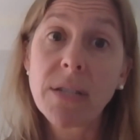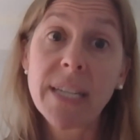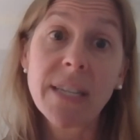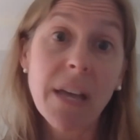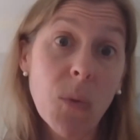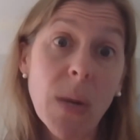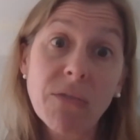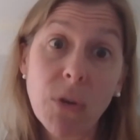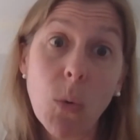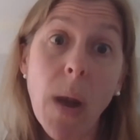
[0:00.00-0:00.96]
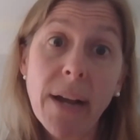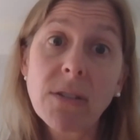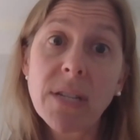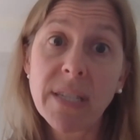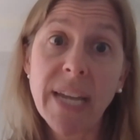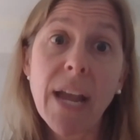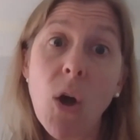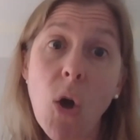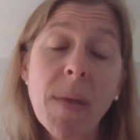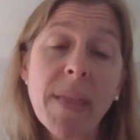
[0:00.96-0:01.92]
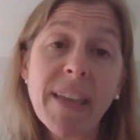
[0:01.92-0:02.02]
is otherwise required to stay
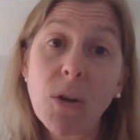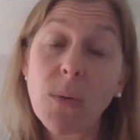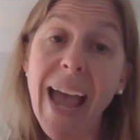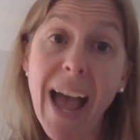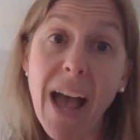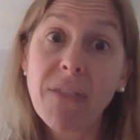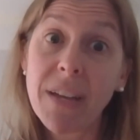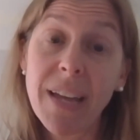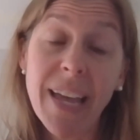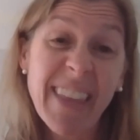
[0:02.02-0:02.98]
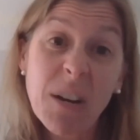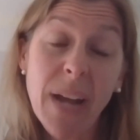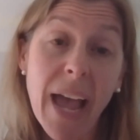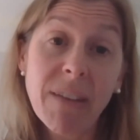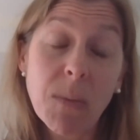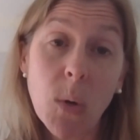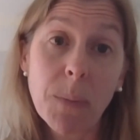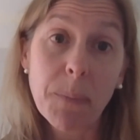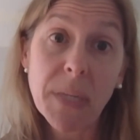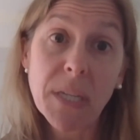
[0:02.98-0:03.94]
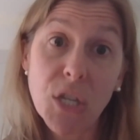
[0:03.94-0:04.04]
home and they don't have any more
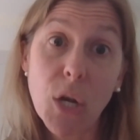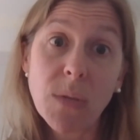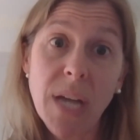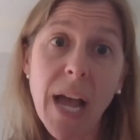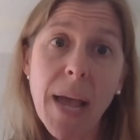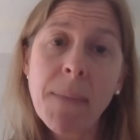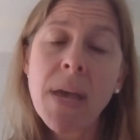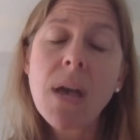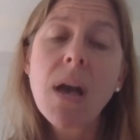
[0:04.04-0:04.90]
PTO time,